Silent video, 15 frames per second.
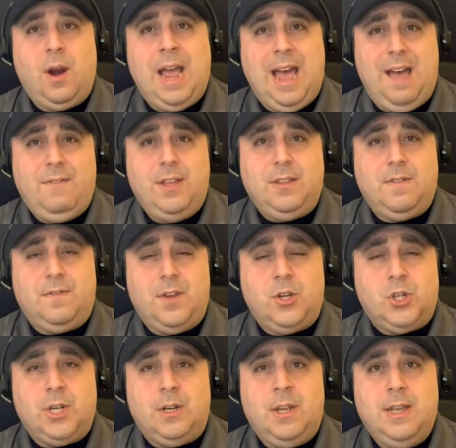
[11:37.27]
for having the
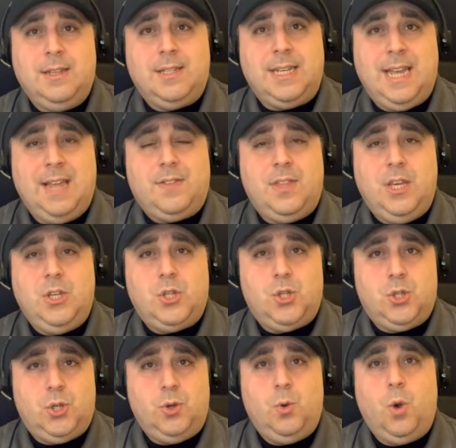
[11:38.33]
vision to get
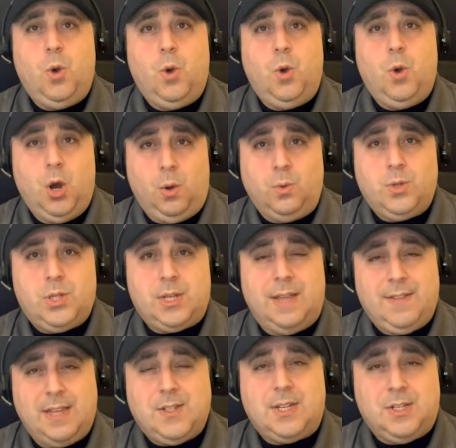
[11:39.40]
these two
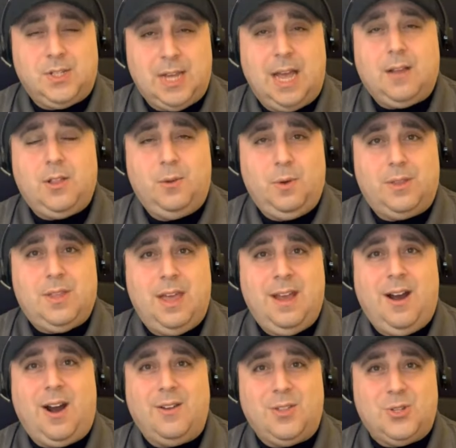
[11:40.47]
GOATs, and that's exactly
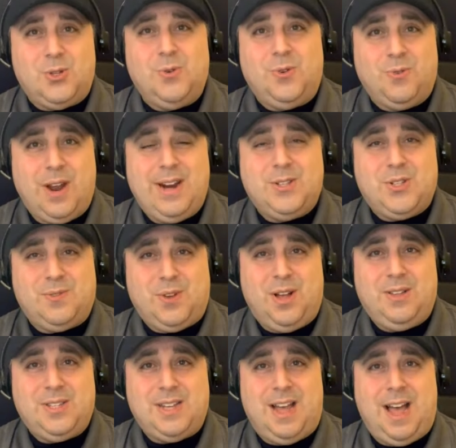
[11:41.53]
what they are, the two greatest
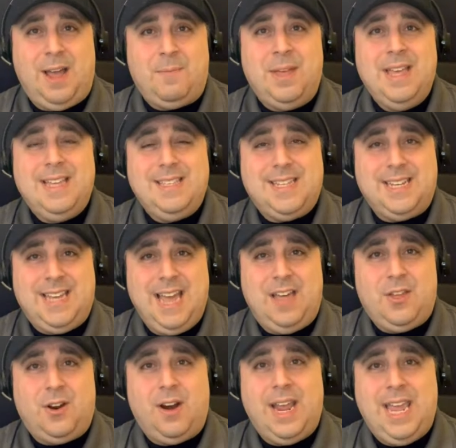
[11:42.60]
of all time,
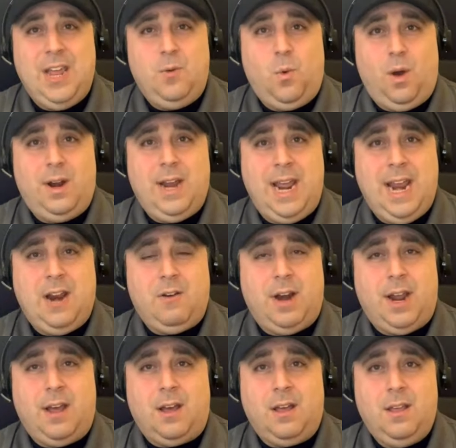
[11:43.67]
together in one
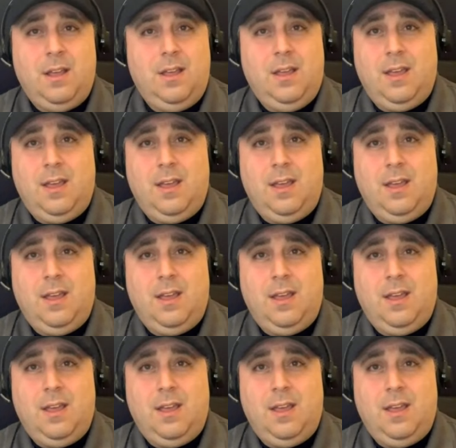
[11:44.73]
area.